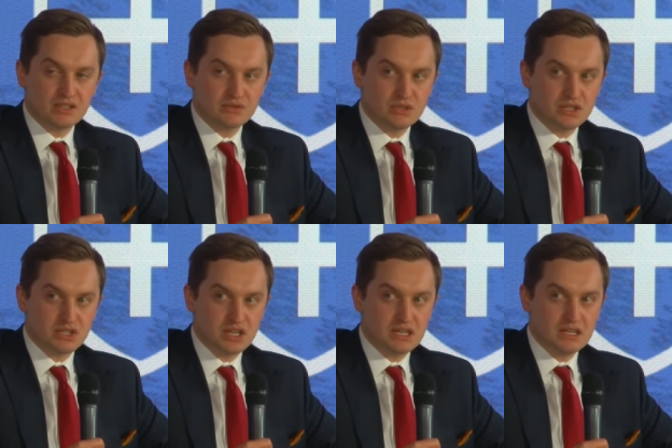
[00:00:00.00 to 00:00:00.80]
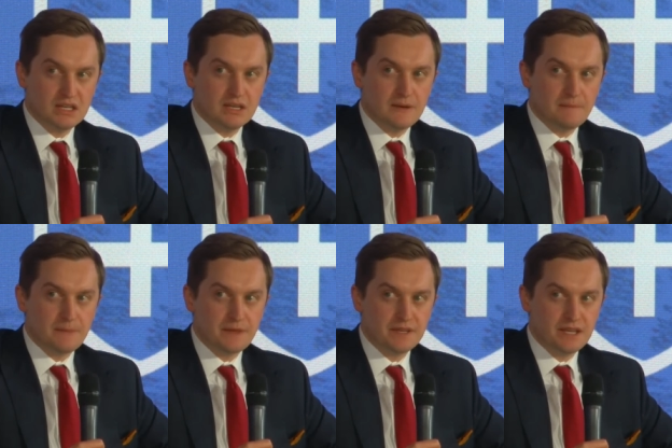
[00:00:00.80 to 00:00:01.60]
Pokazuje, że
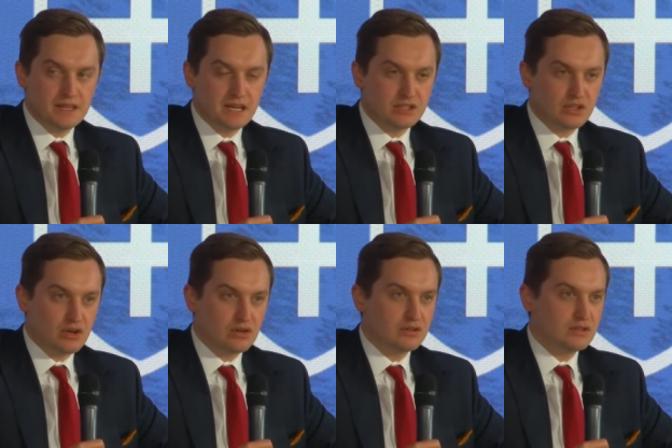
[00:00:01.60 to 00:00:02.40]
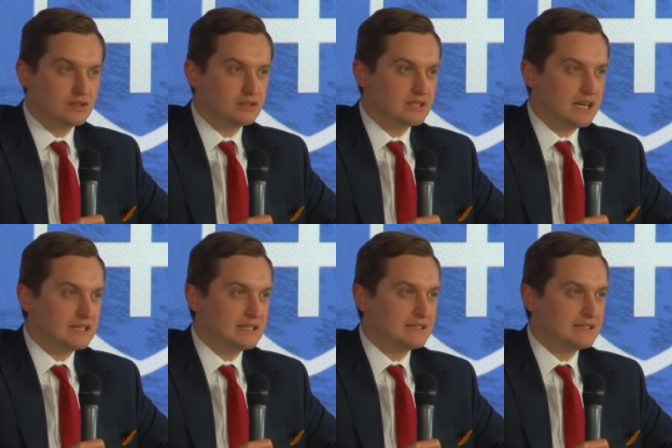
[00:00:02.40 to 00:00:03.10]
jednak to ta